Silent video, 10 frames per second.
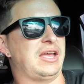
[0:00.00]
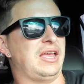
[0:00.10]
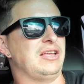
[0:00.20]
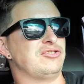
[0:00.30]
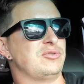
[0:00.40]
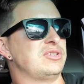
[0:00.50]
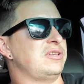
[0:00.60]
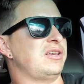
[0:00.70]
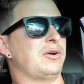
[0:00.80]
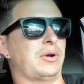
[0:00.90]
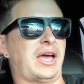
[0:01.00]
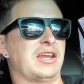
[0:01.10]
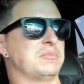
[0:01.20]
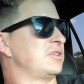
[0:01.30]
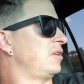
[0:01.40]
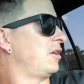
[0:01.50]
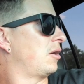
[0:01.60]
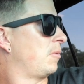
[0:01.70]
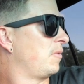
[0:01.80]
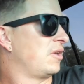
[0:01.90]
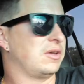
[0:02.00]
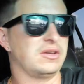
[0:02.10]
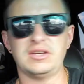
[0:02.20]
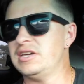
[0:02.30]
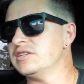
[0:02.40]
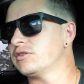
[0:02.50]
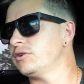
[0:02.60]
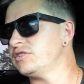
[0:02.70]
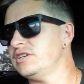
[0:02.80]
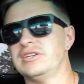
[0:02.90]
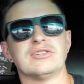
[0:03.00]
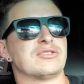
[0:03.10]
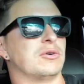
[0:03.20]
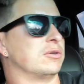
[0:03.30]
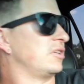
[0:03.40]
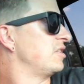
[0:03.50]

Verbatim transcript: Andrew Toledo or Adam Toledo. He's 13 years old,